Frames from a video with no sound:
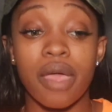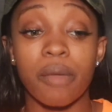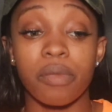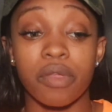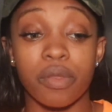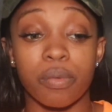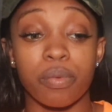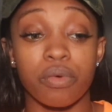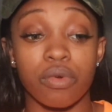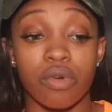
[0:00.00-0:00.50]

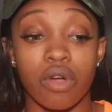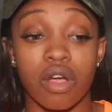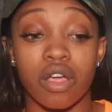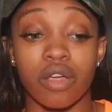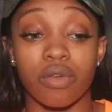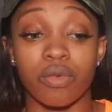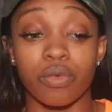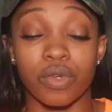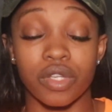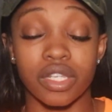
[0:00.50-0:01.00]
people
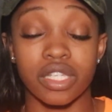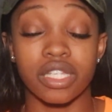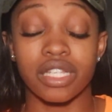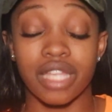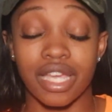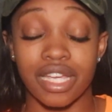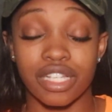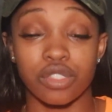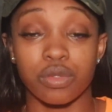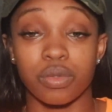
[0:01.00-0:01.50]
are really,
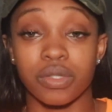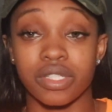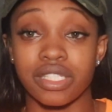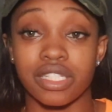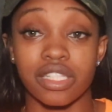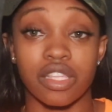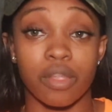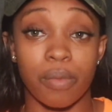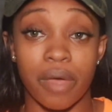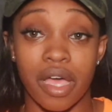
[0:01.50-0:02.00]
like,
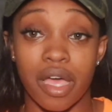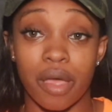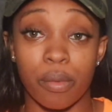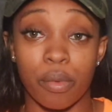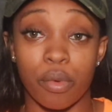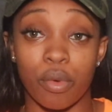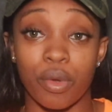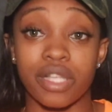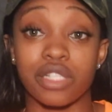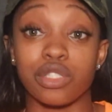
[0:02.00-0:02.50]
twisting the
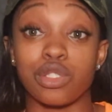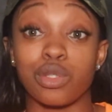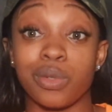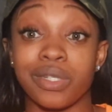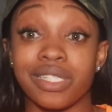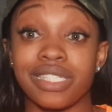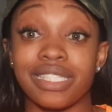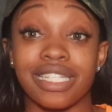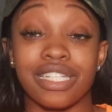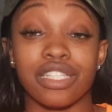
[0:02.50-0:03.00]
Bible and
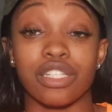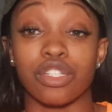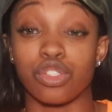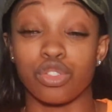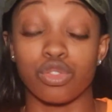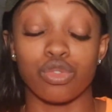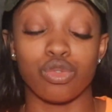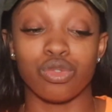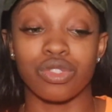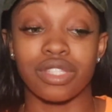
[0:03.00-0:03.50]
twisting the
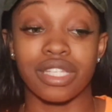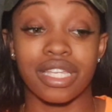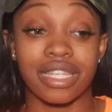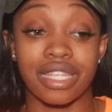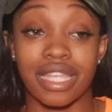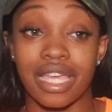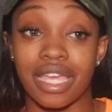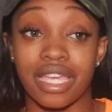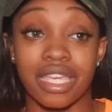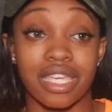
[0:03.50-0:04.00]
truth. And,
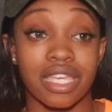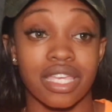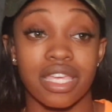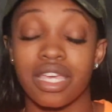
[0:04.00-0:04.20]
like,